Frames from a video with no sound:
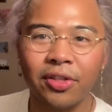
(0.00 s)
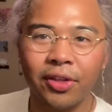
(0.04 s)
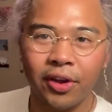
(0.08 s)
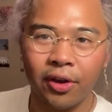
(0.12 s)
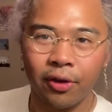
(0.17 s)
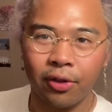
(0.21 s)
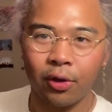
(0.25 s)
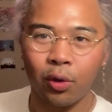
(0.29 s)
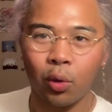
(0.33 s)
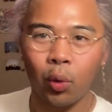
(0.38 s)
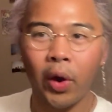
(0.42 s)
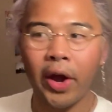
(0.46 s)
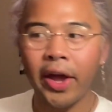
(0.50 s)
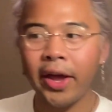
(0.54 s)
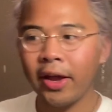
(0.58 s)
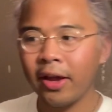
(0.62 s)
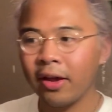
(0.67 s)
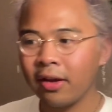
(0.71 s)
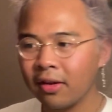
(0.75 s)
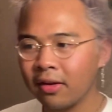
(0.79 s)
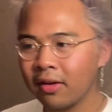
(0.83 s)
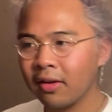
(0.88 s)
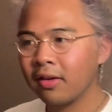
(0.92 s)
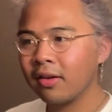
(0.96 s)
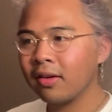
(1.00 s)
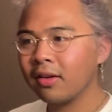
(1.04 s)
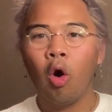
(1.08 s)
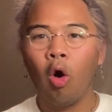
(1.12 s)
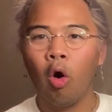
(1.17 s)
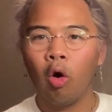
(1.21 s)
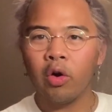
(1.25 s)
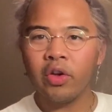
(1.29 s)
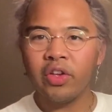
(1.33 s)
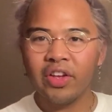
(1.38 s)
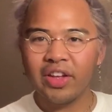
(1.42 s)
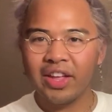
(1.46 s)
the other way,
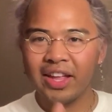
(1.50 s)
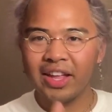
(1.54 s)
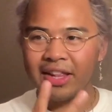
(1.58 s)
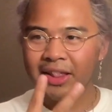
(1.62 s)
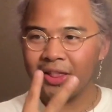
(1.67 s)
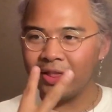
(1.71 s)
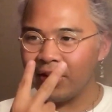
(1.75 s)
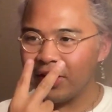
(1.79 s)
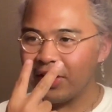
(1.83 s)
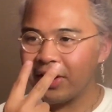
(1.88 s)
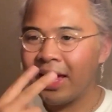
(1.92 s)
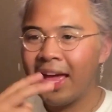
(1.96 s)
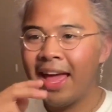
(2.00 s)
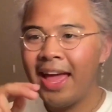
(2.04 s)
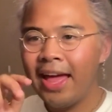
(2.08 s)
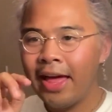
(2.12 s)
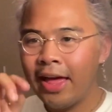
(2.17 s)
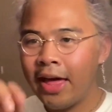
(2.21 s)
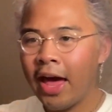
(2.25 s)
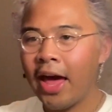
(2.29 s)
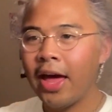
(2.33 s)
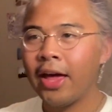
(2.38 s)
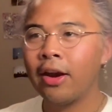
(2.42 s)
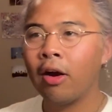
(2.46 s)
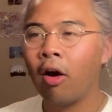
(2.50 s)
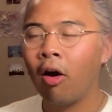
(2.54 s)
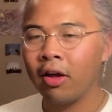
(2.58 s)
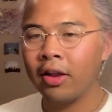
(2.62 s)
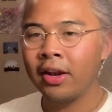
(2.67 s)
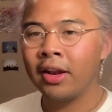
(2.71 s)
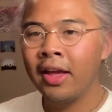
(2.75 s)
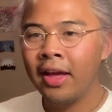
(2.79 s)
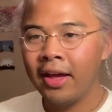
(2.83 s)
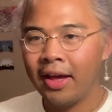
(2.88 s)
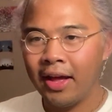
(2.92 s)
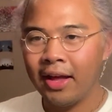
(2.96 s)
or you can look head
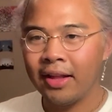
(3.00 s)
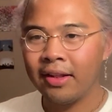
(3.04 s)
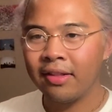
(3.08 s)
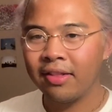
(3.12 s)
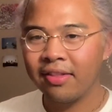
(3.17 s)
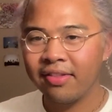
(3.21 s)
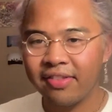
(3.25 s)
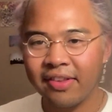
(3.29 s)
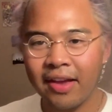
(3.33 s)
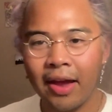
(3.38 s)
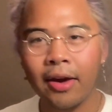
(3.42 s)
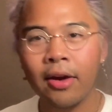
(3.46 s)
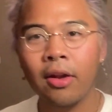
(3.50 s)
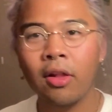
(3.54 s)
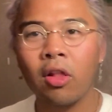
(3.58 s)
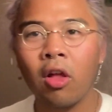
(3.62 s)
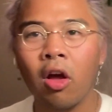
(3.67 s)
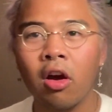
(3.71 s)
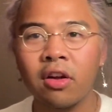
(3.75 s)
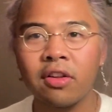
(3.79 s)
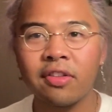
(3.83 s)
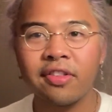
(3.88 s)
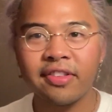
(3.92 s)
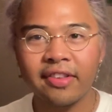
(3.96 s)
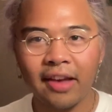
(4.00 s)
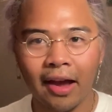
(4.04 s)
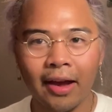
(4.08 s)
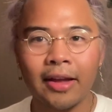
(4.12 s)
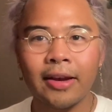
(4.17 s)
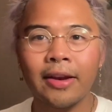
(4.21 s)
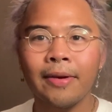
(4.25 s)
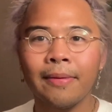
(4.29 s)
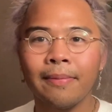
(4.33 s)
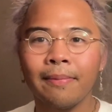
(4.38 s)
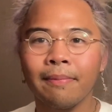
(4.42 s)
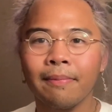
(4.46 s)
on and stand
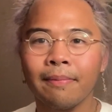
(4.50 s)
alongside